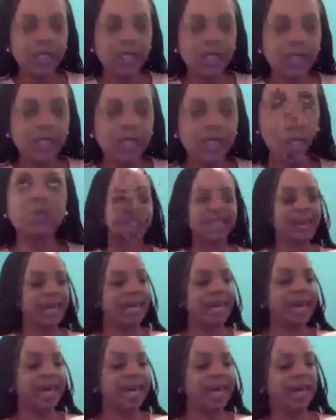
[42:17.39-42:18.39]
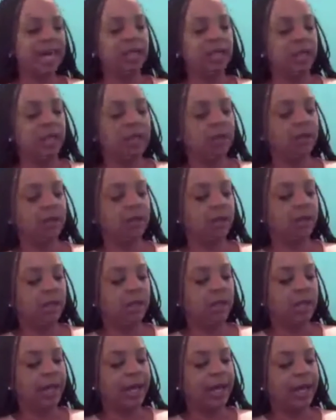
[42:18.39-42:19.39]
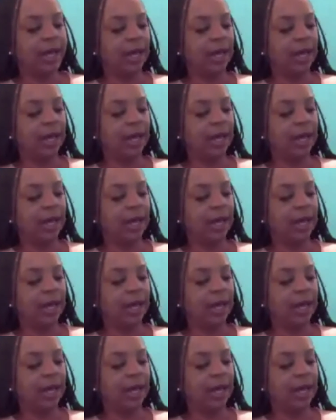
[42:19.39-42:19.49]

then there was another check that had